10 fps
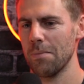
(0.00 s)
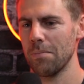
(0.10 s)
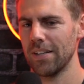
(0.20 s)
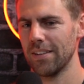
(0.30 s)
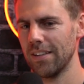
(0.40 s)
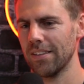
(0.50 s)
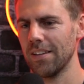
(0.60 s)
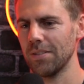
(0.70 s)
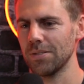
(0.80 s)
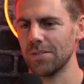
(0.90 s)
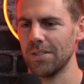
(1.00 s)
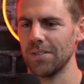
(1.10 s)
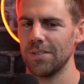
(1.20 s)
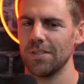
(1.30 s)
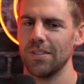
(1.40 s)
But I think they
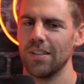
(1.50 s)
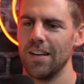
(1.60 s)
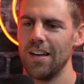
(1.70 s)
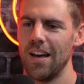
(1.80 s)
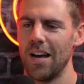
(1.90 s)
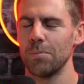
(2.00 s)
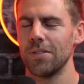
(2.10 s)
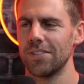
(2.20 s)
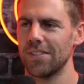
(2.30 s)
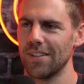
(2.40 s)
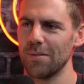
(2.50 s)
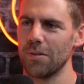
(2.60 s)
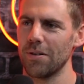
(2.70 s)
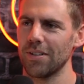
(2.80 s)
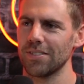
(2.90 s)
also, I'm teaching them
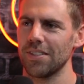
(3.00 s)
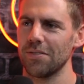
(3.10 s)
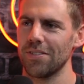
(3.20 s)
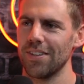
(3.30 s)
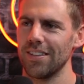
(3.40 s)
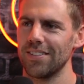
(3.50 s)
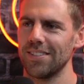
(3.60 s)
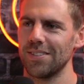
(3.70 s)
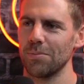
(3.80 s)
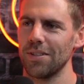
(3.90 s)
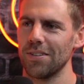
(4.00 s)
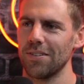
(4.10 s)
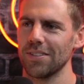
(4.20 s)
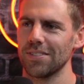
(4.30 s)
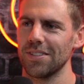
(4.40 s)
the wrong stuff and they're teaching me the
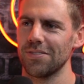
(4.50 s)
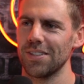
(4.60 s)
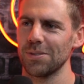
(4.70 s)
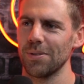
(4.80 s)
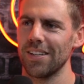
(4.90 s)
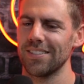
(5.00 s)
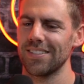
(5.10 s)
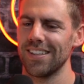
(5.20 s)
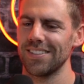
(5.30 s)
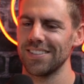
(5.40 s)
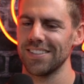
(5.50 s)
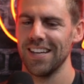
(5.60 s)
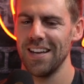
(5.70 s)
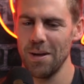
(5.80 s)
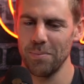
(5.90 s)
wrong stuff as well at stages.
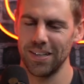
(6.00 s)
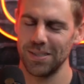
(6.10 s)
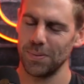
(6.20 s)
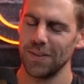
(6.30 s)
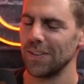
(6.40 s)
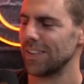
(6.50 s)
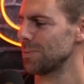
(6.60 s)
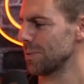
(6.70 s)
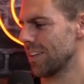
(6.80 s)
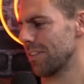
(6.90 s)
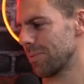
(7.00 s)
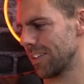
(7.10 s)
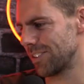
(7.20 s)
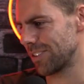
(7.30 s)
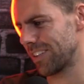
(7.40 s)
But it's been good. I've
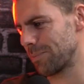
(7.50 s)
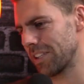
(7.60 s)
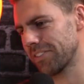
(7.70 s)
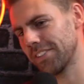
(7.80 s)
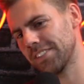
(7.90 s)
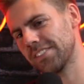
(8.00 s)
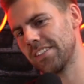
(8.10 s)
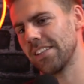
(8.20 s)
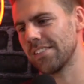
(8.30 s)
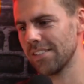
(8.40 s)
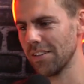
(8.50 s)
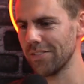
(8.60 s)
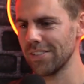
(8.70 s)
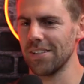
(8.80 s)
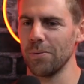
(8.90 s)
been enjoying breakfast. It's
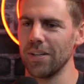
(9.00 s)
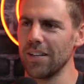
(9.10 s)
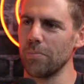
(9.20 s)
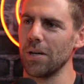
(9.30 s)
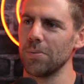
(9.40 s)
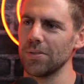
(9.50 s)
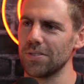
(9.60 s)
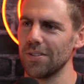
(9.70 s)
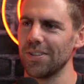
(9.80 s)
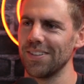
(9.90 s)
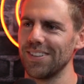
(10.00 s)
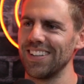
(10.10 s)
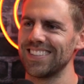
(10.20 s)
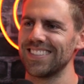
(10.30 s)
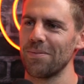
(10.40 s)
obviously we're in a bubble, so
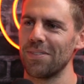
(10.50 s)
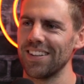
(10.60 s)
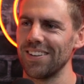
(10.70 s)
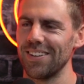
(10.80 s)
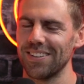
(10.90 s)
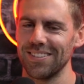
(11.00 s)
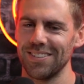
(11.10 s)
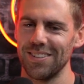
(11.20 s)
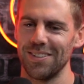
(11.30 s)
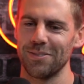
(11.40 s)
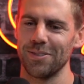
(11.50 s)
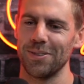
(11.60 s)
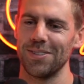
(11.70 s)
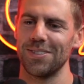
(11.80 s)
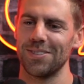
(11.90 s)
it's something you look
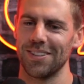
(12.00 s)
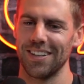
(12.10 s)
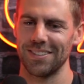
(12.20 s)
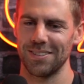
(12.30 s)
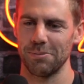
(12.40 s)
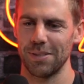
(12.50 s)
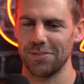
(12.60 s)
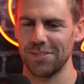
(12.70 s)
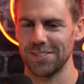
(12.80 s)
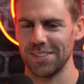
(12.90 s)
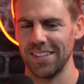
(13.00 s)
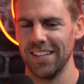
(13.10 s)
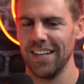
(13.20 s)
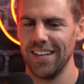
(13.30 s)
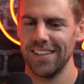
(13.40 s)
forward to going to the breakfast. So
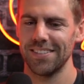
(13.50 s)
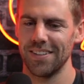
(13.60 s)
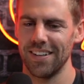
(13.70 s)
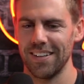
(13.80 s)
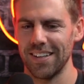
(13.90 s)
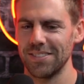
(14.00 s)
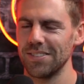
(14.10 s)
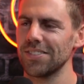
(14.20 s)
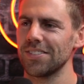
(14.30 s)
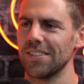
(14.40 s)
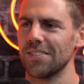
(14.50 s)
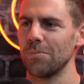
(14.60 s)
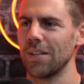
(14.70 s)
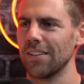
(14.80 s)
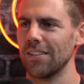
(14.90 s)
it's really nice to just sit
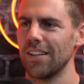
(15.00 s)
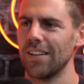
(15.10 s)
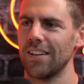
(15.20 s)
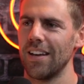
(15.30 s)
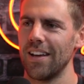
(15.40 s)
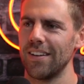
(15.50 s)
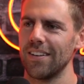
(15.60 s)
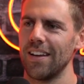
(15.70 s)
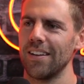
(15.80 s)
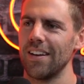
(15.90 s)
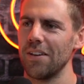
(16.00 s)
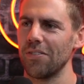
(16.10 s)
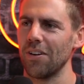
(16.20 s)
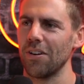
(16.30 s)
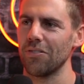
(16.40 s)
and mingle and have
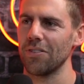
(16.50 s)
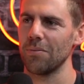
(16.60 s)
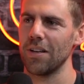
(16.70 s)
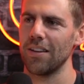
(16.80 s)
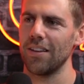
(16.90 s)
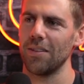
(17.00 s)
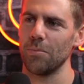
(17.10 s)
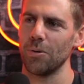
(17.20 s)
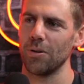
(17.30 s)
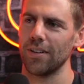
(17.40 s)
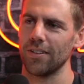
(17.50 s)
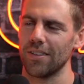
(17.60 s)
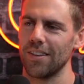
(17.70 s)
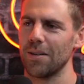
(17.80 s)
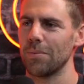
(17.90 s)
a laugh in the morning,
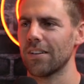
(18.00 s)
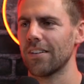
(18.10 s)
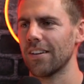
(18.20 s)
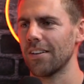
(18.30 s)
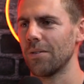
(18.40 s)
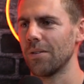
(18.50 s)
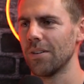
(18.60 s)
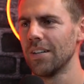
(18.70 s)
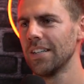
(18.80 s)
not think about cricket or